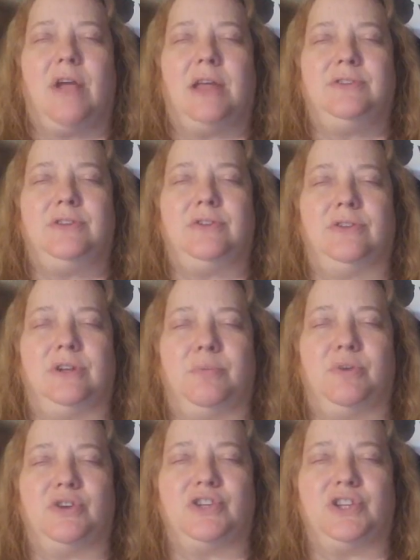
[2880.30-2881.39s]
gratitude, and
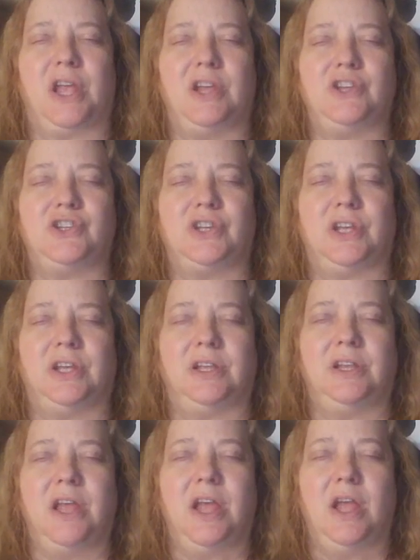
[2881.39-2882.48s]

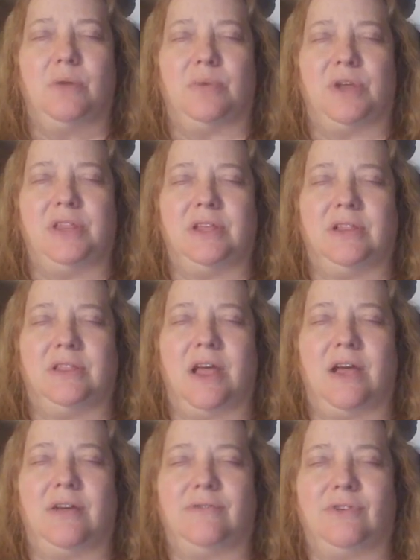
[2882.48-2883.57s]
appreciation. Breathe in
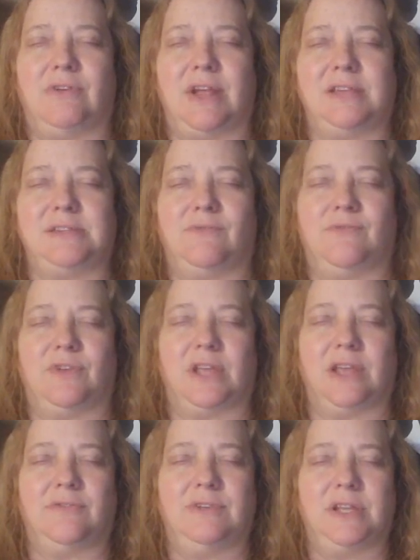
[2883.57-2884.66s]
love, grace, and
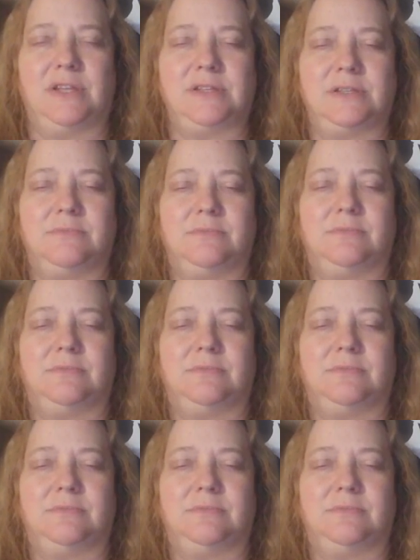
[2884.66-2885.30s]
forgiveness.